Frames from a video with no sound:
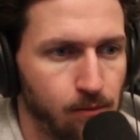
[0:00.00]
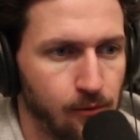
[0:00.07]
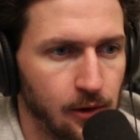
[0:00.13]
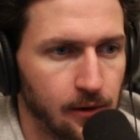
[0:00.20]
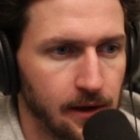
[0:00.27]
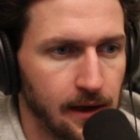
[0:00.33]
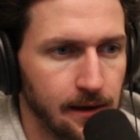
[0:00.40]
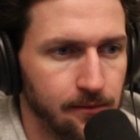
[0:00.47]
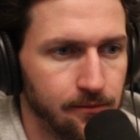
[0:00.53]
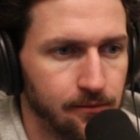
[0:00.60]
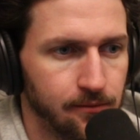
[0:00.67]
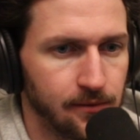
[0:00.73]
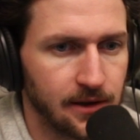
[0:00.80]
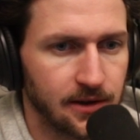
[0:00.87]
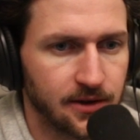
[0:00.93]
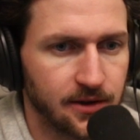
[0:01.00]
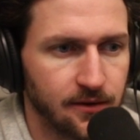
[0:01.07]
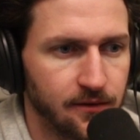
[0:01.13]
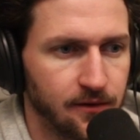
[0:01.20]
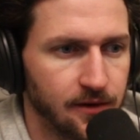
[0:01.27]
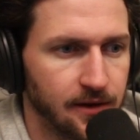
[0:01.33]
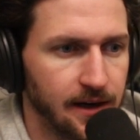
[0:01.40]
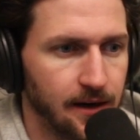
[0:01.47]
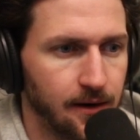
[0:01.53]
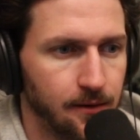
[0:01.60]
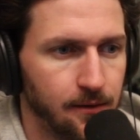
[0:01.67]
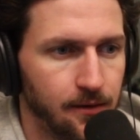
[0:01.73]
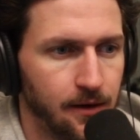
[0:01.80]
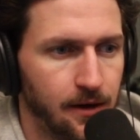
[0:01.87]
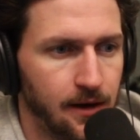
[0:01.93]
Okay, that's good for
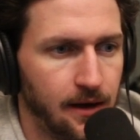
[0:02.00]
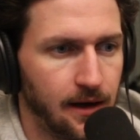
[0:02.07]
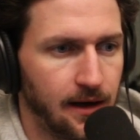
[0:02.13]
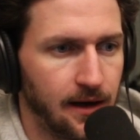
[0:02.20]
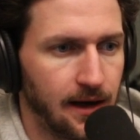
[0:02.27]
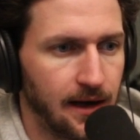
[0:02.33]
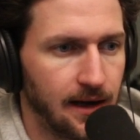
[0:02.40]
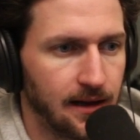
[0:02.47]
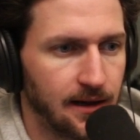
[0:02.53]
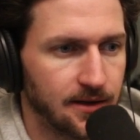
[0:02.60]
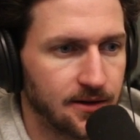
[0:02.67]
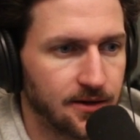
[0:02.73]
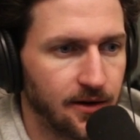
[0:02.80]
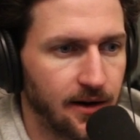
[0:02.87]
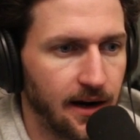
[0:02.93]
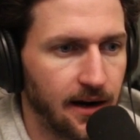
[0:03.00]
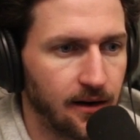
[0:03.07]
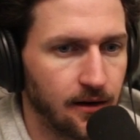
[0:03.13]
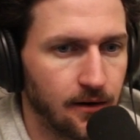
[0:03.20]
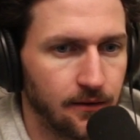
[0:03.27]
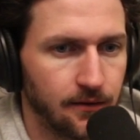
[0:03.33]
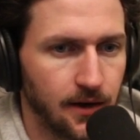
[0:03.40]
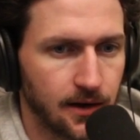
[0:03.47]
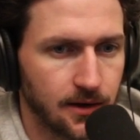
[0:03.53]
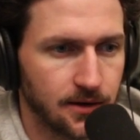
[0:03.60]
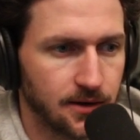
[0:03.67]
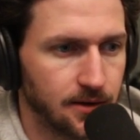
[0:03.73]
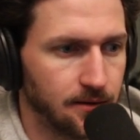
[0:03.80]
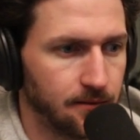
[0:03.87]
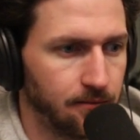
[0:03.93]
now. And let's start adding our
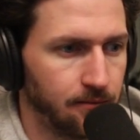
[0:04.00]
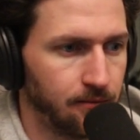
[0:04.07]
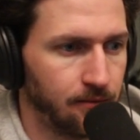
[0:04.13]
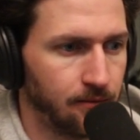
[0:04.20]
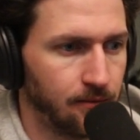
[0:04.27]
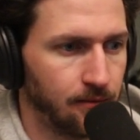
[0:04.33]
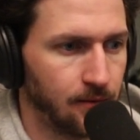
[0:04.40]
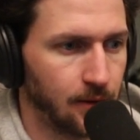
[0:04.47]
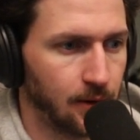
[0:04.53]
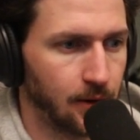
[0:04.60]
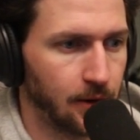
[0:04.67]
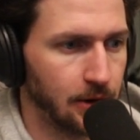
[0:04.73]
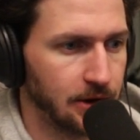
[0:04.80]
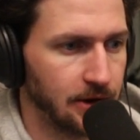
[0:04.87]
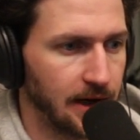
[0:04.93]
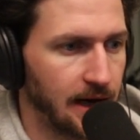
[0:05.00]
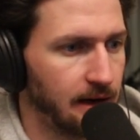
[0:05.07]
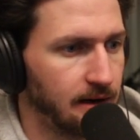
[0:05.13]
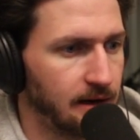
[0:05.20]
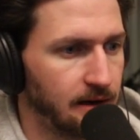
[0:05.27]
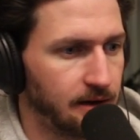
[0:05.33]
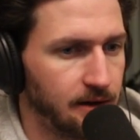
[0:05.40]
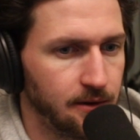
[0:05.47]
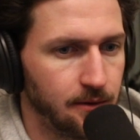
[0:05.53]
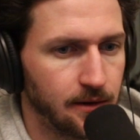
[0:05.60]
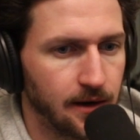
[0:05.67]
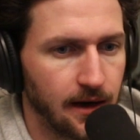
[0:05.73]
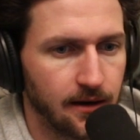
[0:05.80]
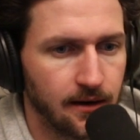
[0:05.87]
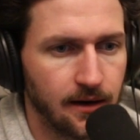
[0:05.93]
effects. We're going to add an EQ
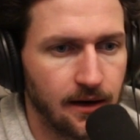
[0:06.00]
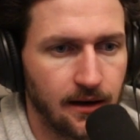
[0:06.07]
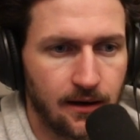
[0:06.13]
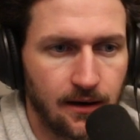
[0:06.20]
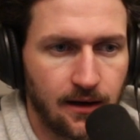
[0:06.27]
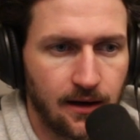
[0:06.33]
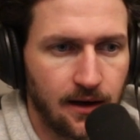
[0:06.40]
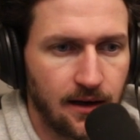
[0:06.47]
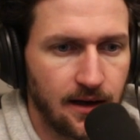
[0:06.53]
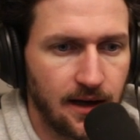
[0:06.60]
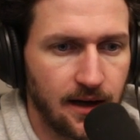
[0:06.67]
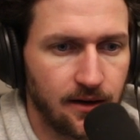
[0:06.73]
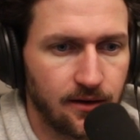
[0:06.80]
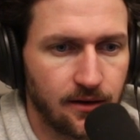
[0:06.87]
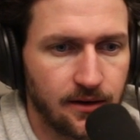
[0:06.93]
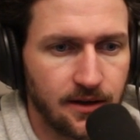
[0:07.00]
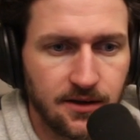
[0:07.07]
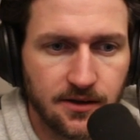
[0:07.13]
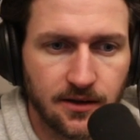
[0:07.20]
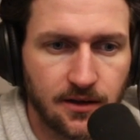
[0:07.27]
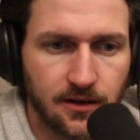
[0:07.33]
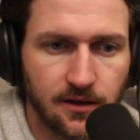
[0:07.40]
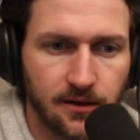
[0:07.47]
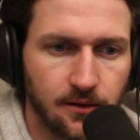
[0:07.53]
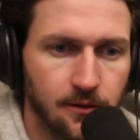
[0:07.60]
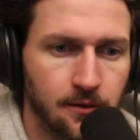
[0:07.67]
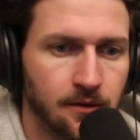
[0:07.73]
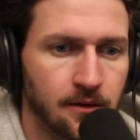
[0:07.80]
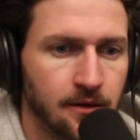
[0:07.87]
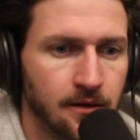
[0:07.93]
again. And on this EQ,